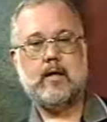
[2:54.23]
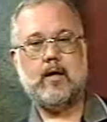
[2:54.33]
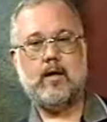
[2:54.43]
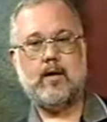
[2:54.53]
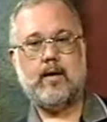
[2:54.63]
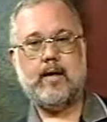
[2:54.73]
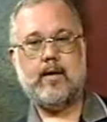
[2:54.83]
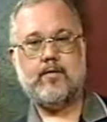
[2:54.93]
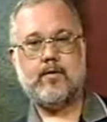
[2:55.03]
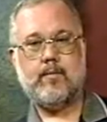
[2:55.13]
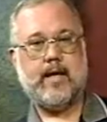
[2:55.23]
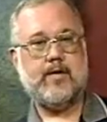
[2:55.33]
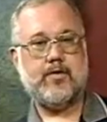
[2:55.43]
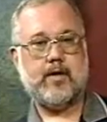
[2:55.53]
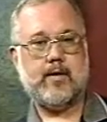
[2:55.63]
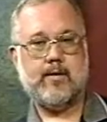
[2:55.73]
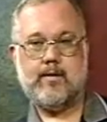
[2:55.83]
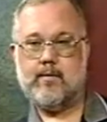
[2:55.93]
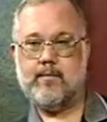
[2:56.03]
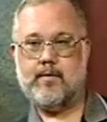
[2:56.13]
And it's amazing
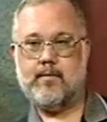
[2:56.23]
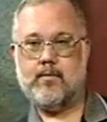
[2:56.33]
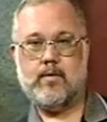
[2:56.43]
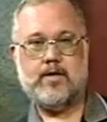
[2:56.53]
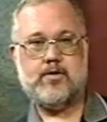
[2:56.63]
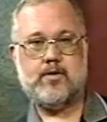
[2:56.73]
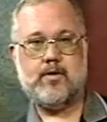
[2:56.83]
the rich.